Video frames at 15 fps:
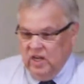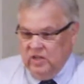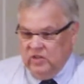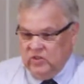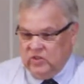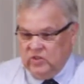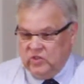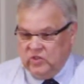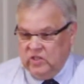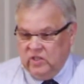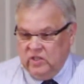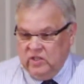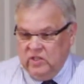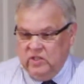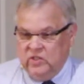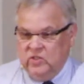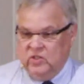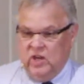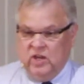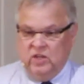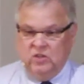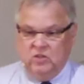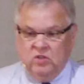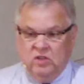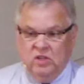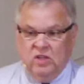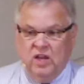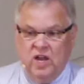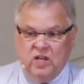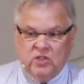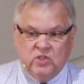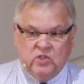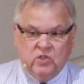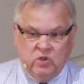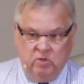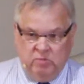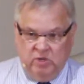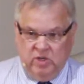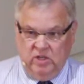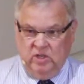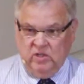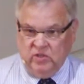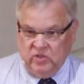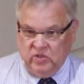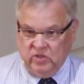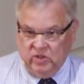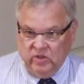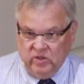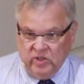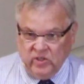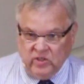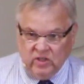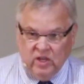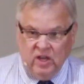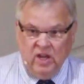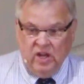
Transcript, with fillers: This is the second to the last sermon in the series.